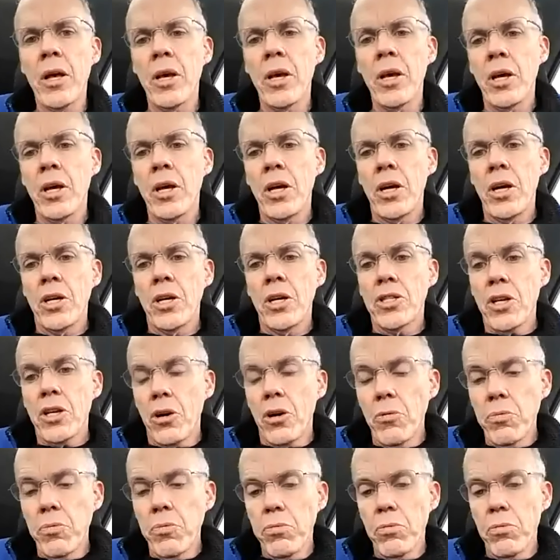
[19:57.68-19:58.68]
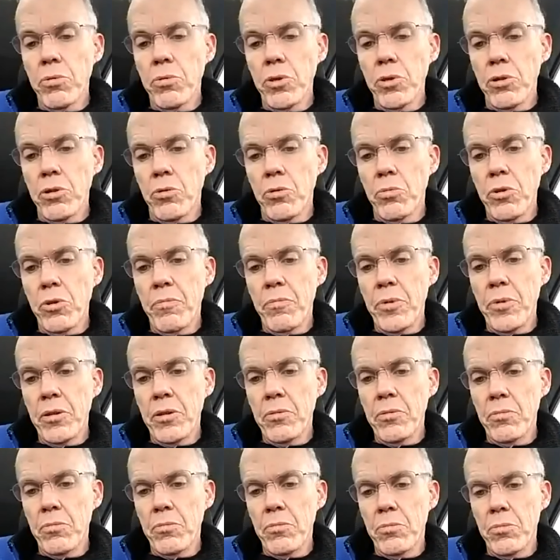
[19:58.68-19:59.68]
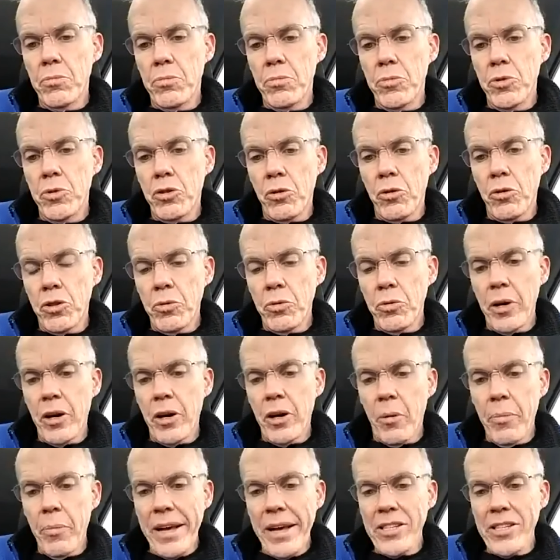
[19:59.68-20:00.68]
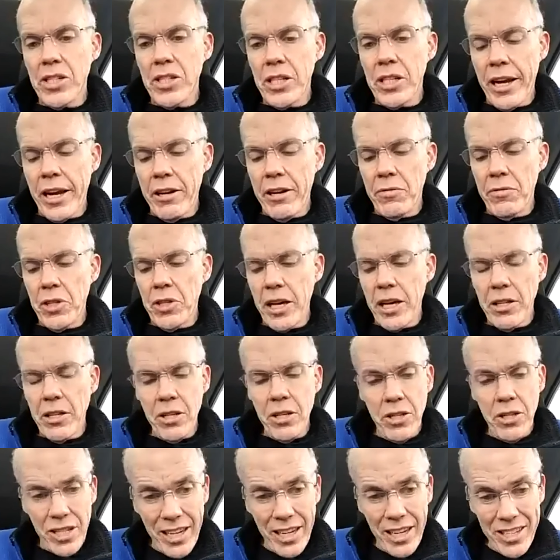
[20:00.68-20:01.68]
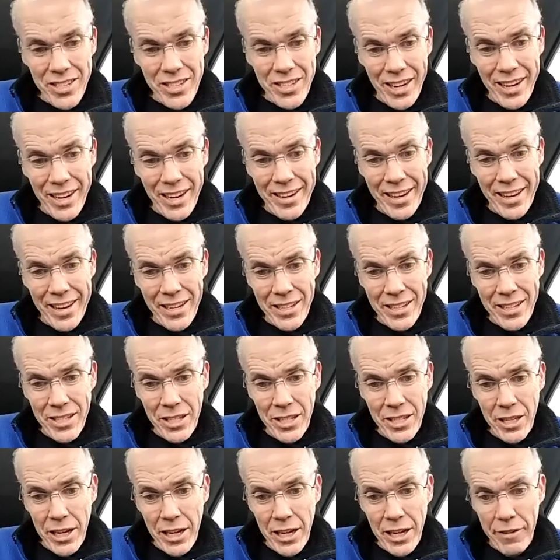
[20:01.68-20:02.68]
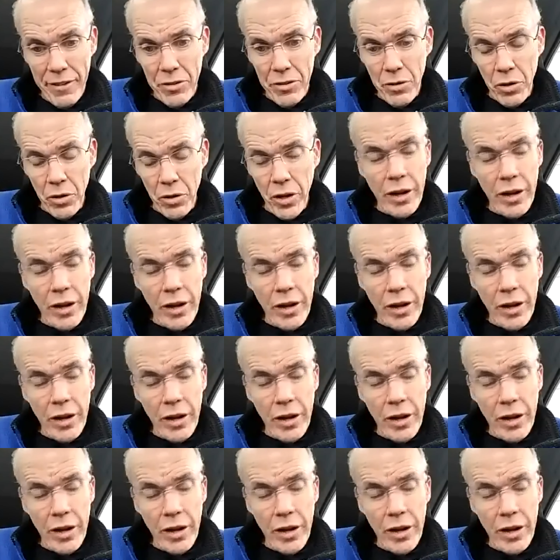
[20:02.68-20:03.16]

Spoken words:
So, we've been doing our best to kind of take these guys on. And indeed, after a lot of